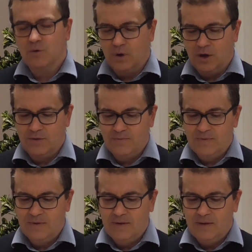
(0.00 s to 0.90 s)
Well,
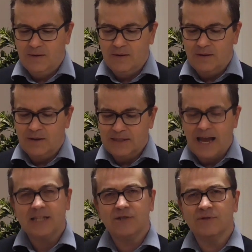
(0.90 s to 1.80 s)
his
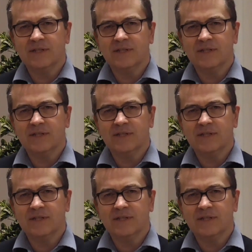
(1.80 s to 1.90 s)
answer